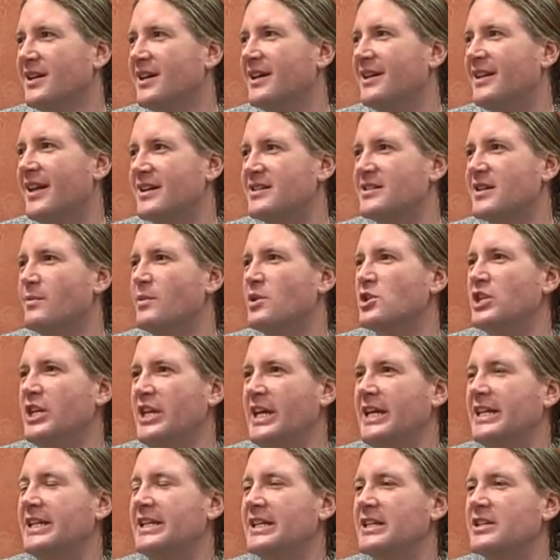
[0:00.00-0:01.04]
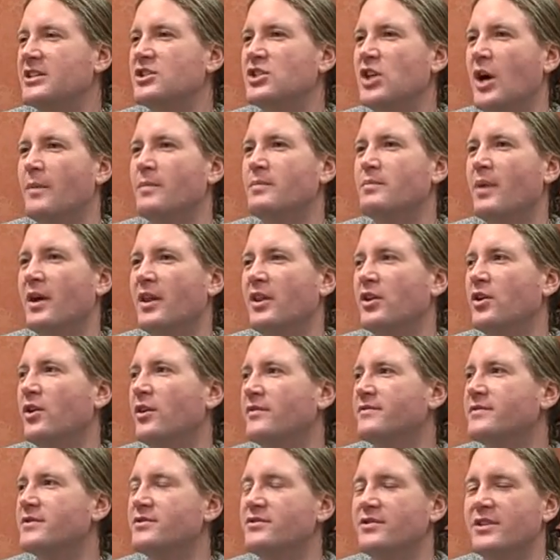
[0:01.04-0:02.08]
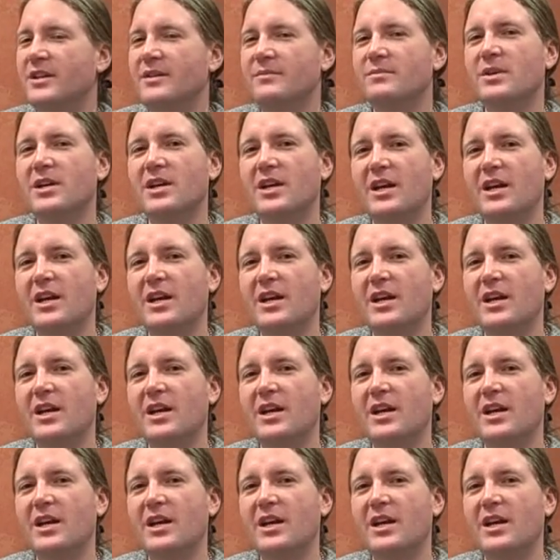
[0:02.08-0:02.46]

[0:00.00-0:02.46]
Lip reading: That's how much heat gets dumped by the Gulf Stream.